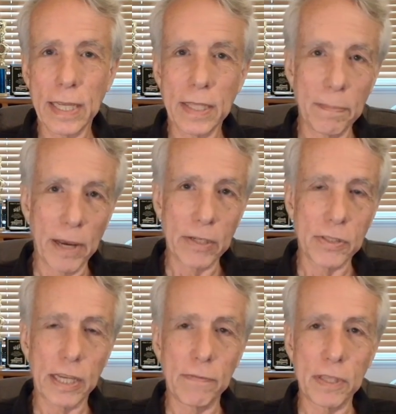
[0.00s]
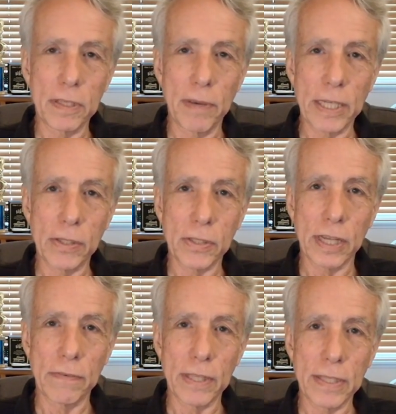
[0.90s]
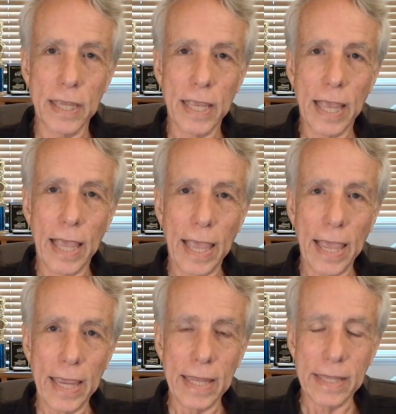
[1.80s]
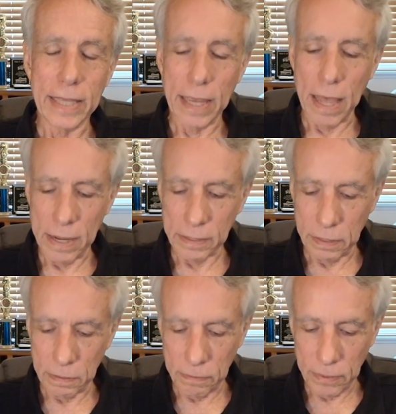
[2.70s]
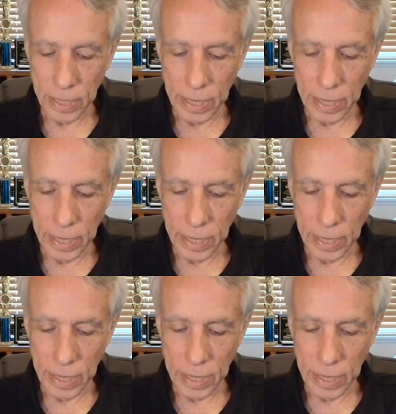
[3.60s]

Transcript: the minor 7th, the major 7th, and the octave.